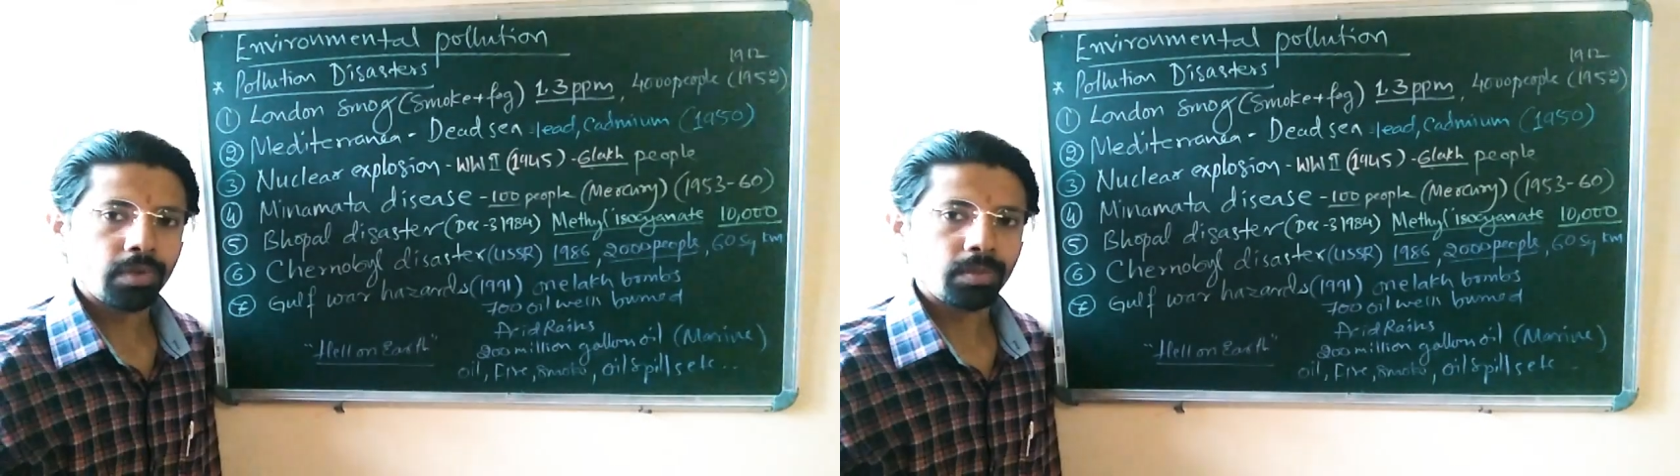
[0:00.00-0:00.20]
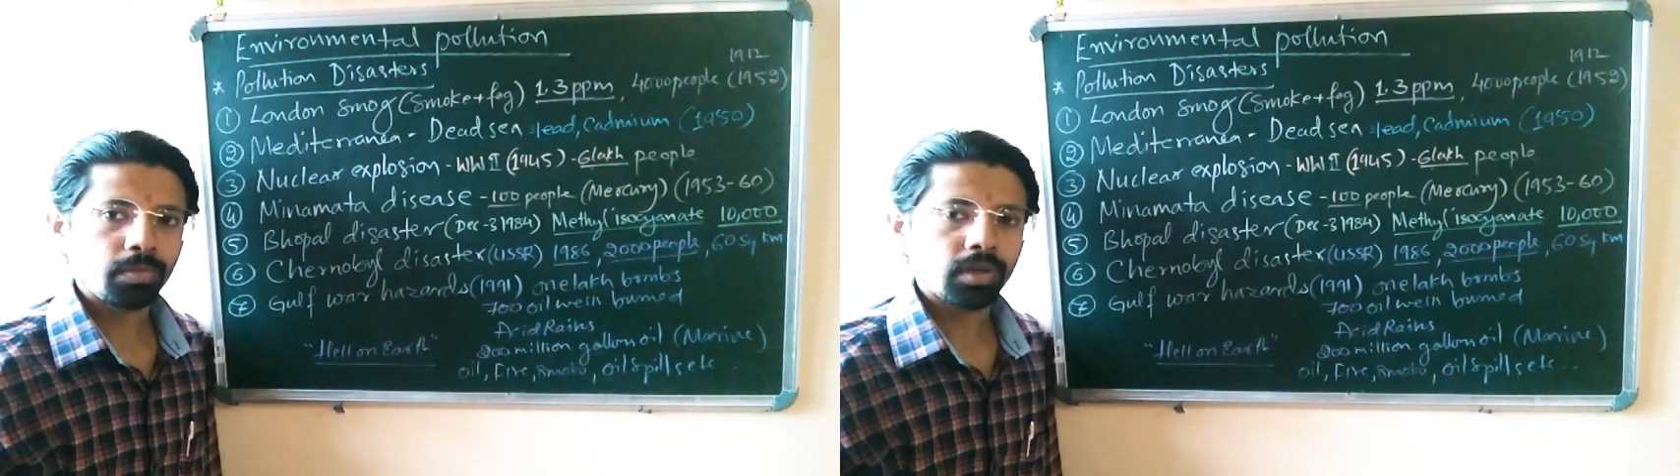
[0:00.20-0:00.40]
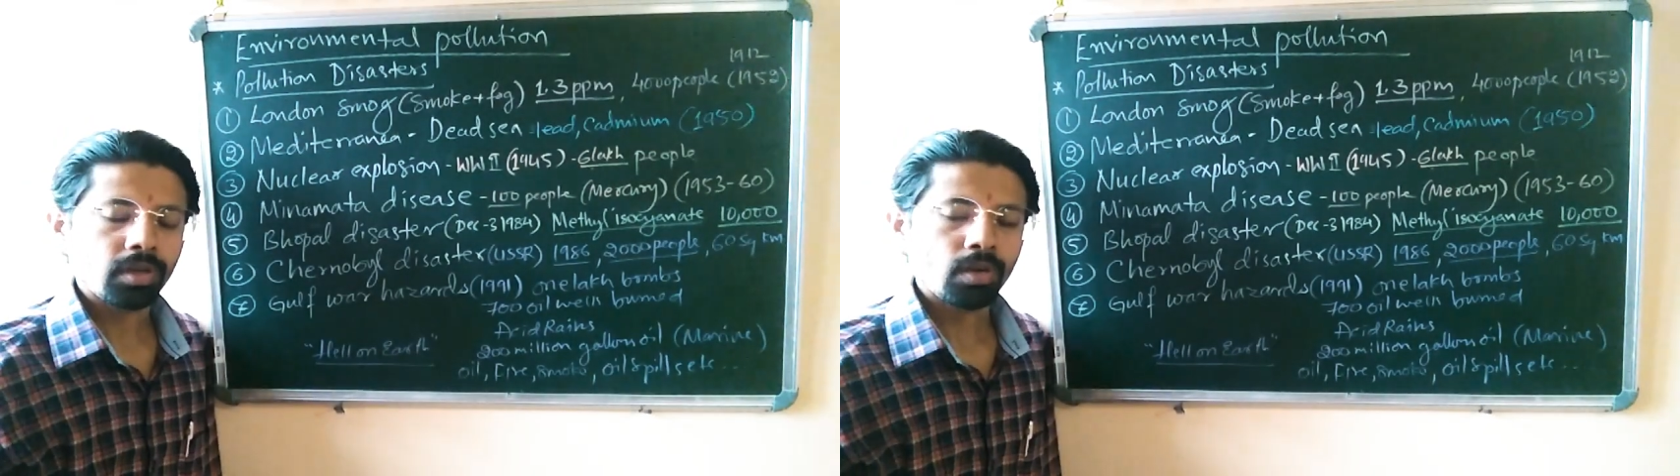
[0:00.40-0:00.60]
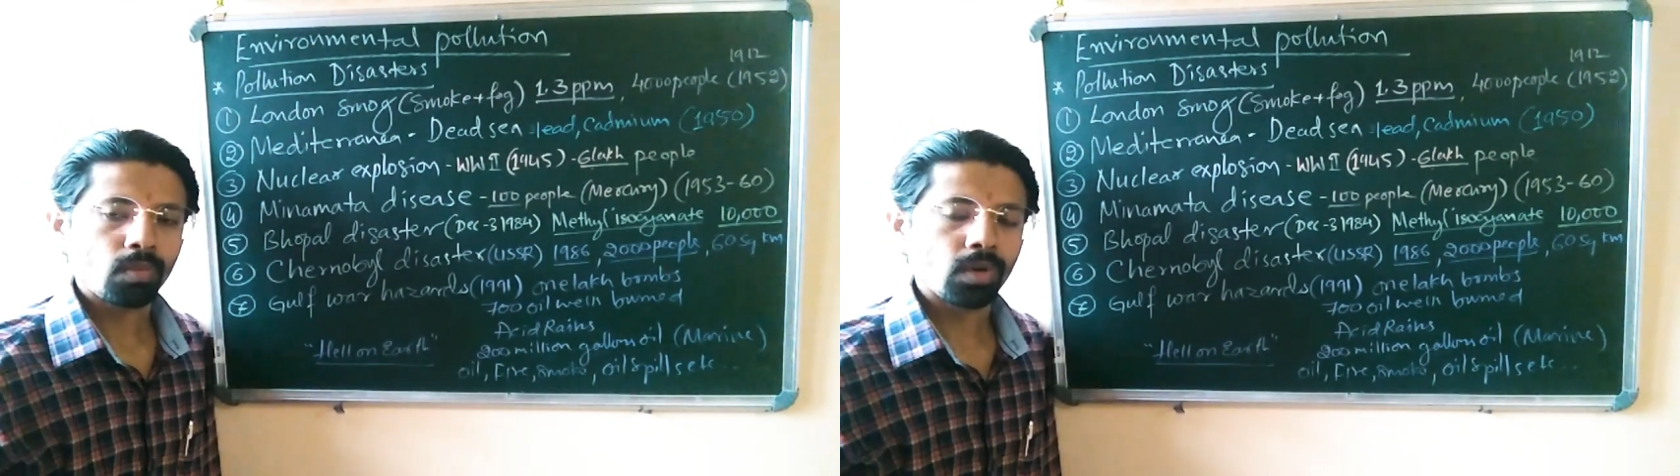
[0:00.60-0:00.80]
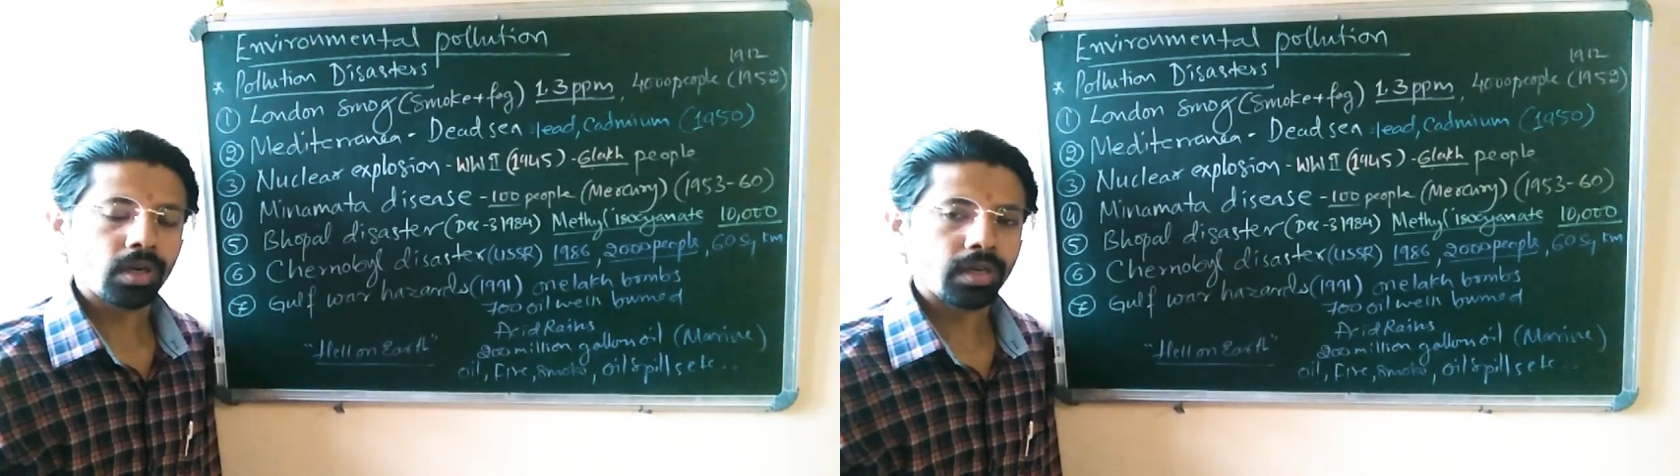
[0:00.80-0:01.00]
people
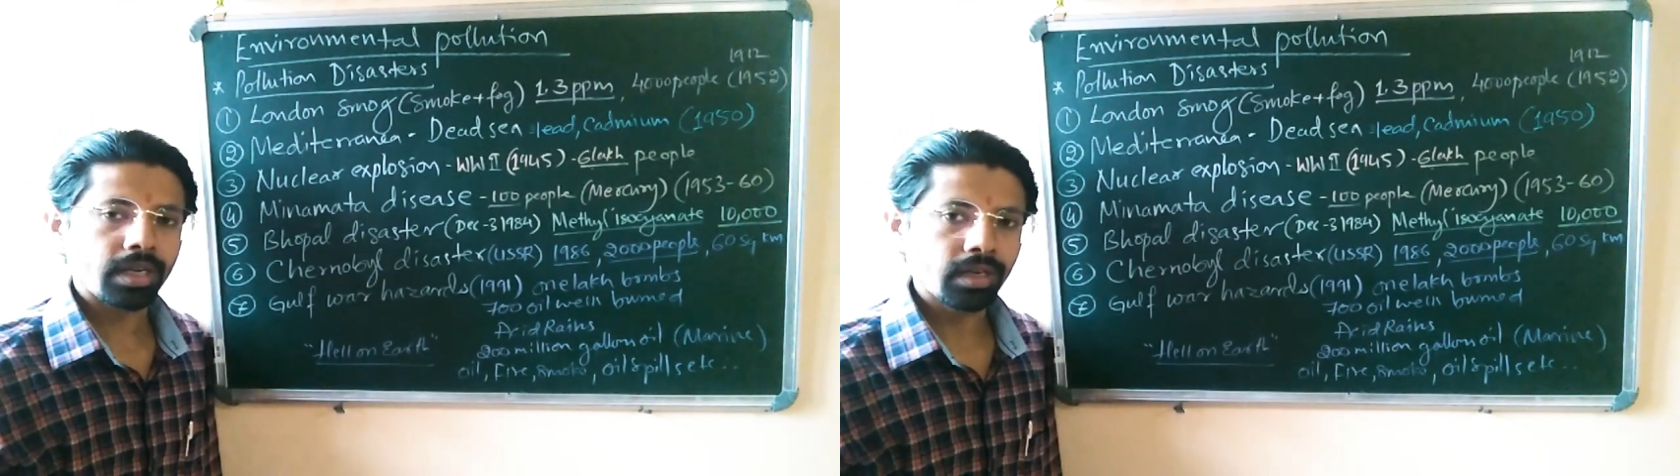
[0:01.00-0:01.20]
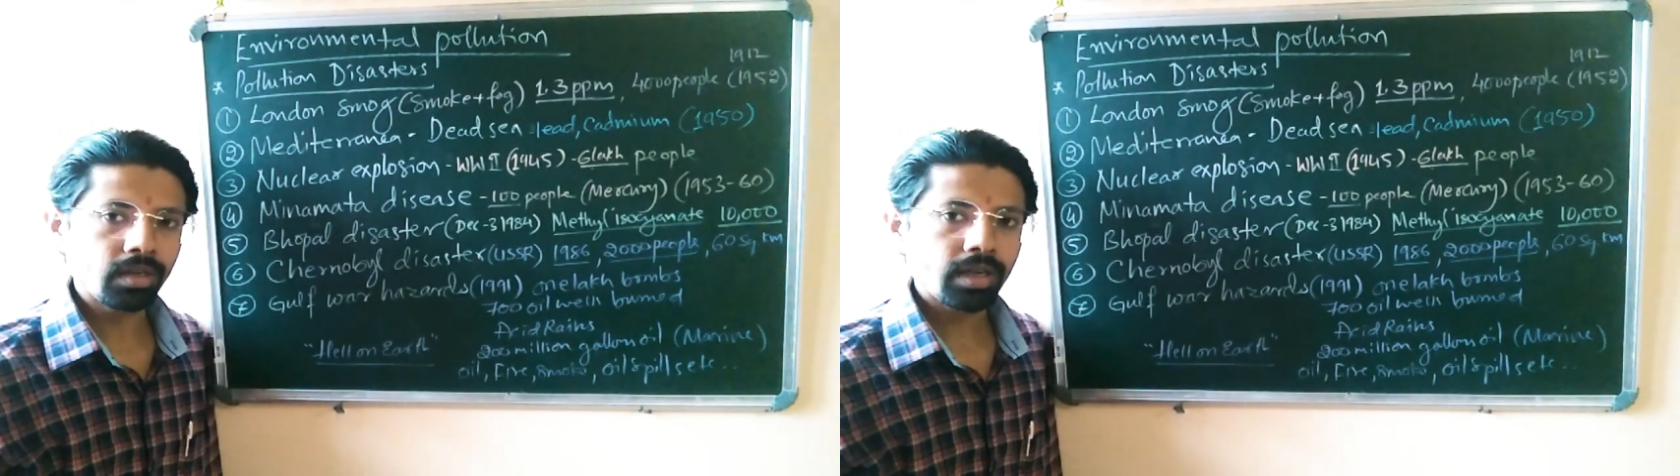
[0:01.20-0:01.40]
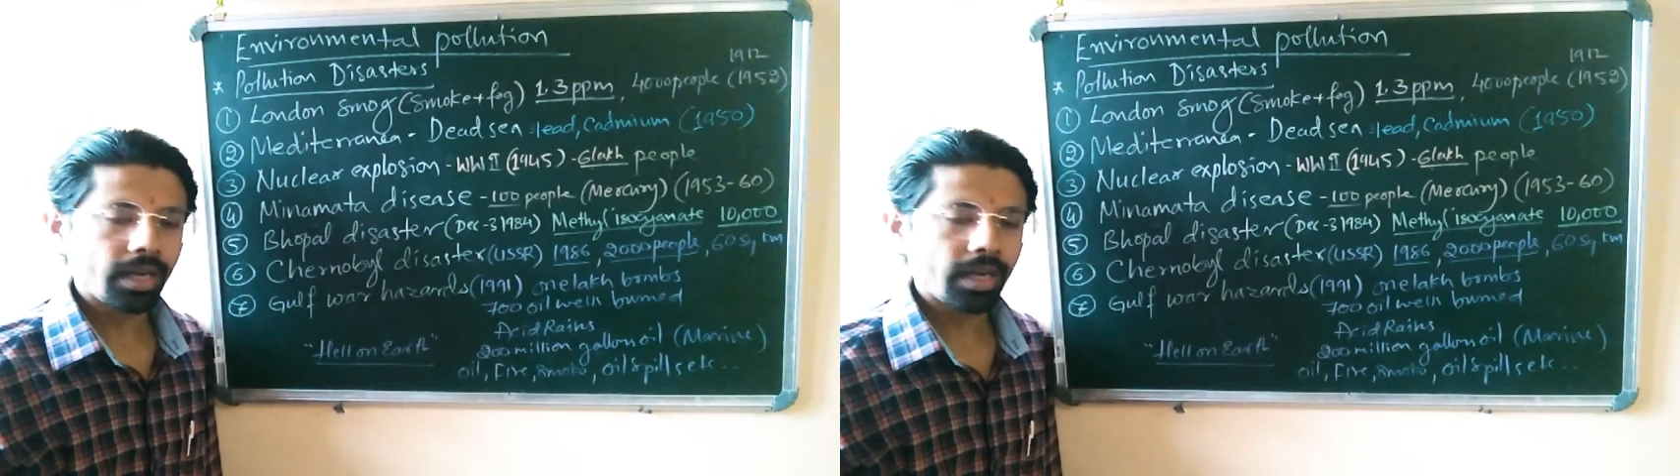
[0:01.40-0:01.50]
were killed,